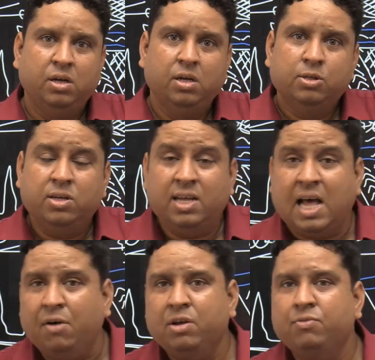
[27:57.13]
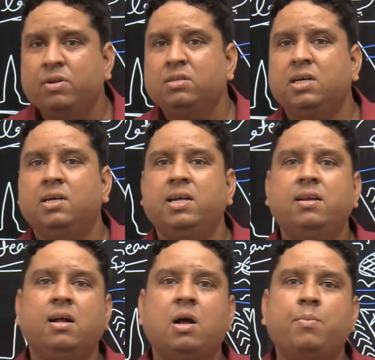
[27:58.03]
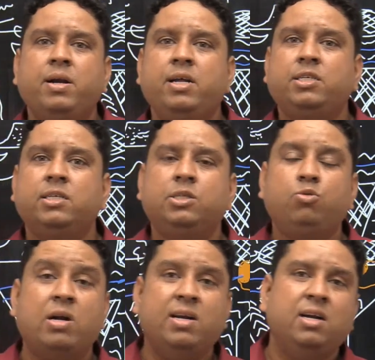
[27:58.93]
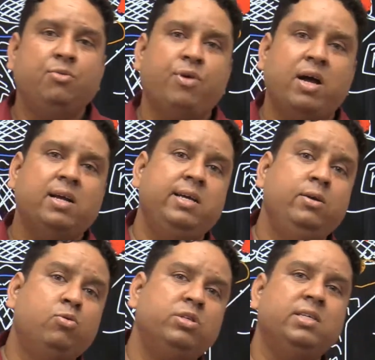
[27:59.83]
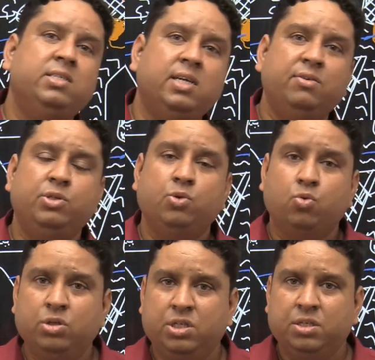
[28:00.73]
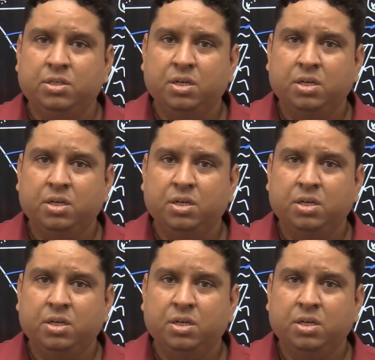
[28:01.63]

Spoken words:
So they have given certain recommendations to identify the eco-sensitive zones.